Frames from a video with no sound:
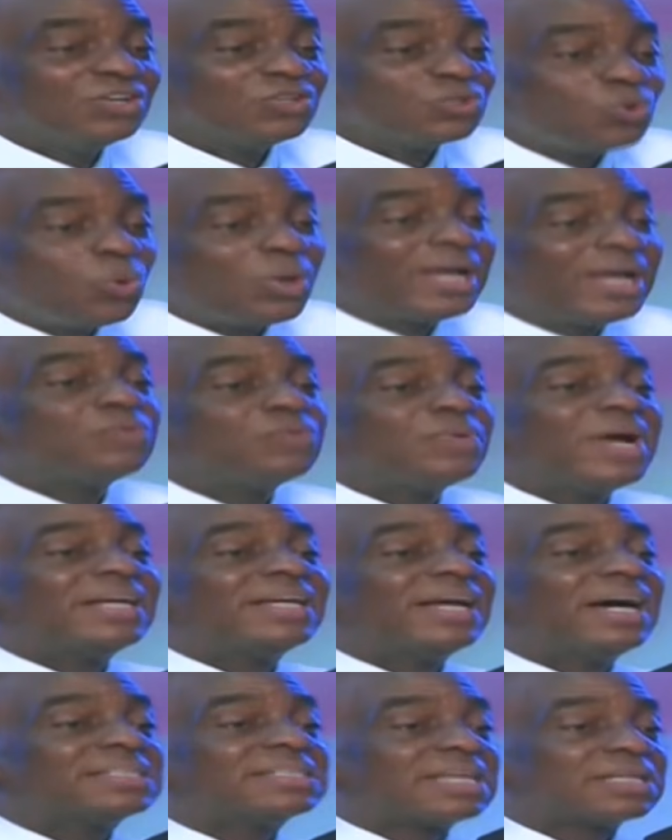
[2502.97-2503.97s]
to locate where
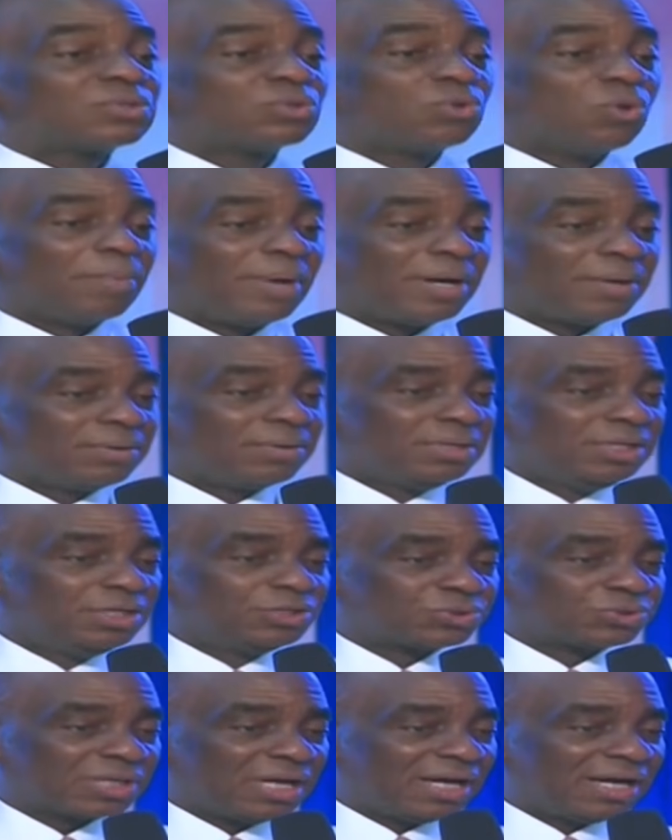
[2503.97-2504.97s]
the answers to your
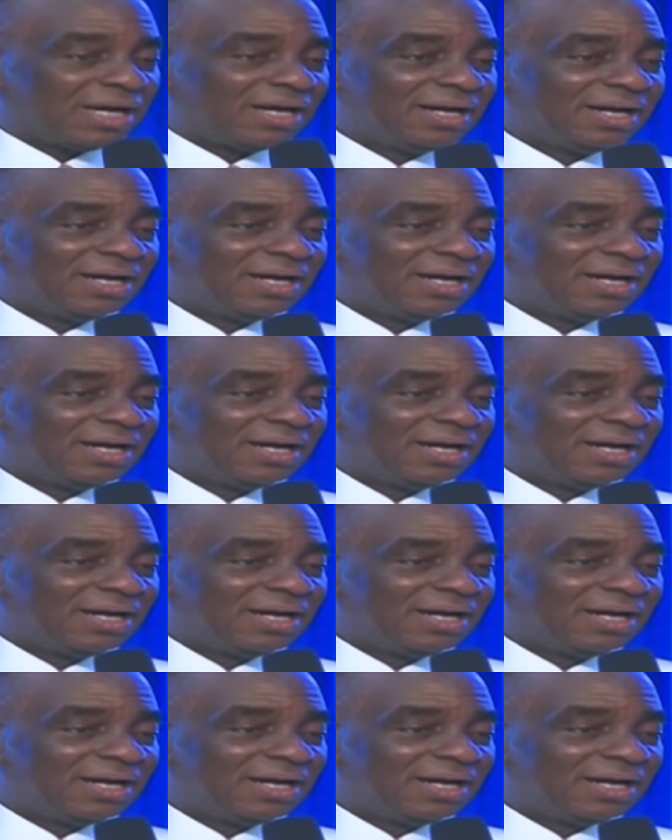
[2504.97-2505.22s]
issues are.